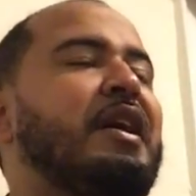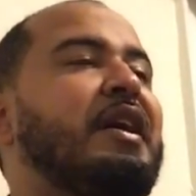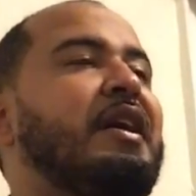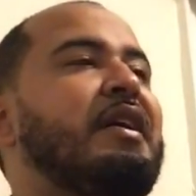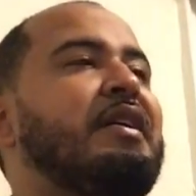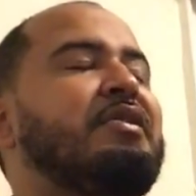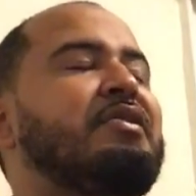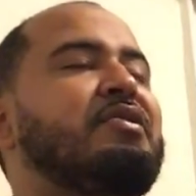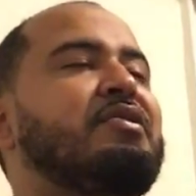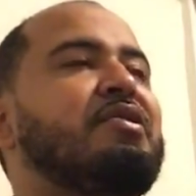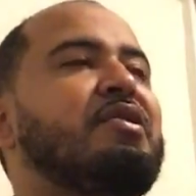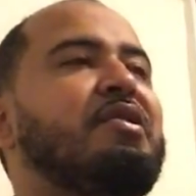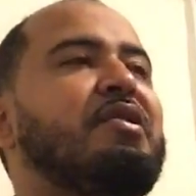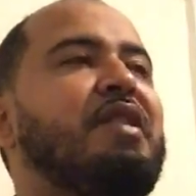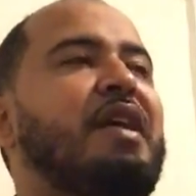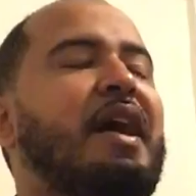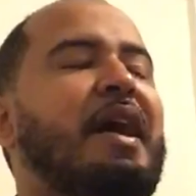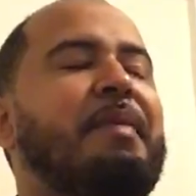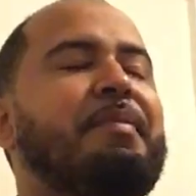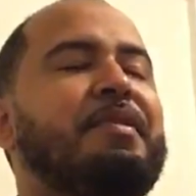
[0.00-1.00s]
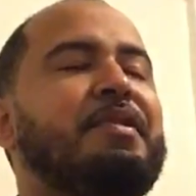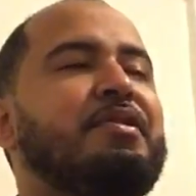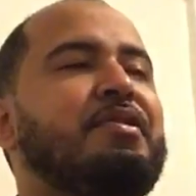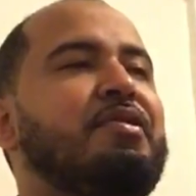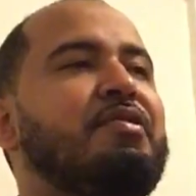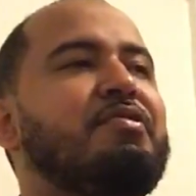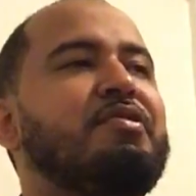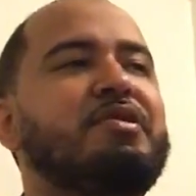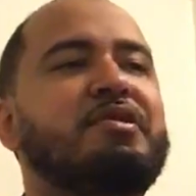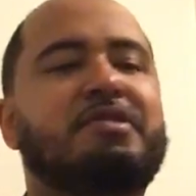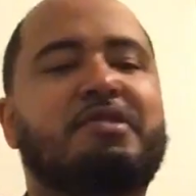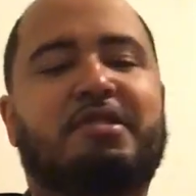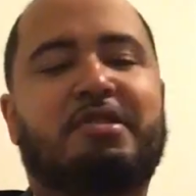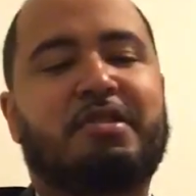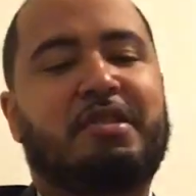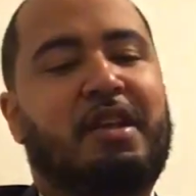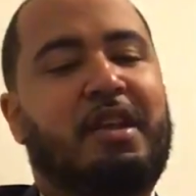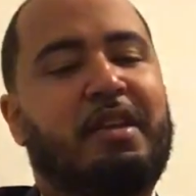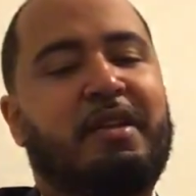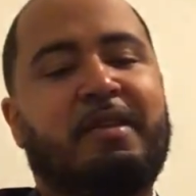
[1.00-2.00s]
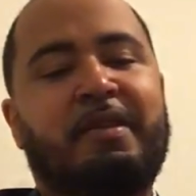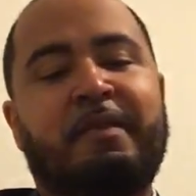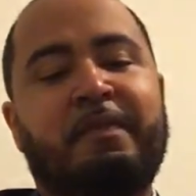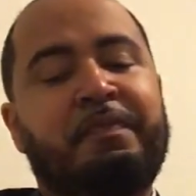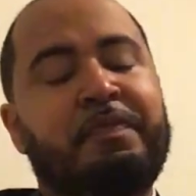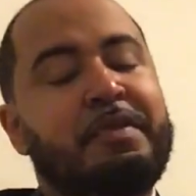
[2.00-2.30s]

And you know, I've been going to like.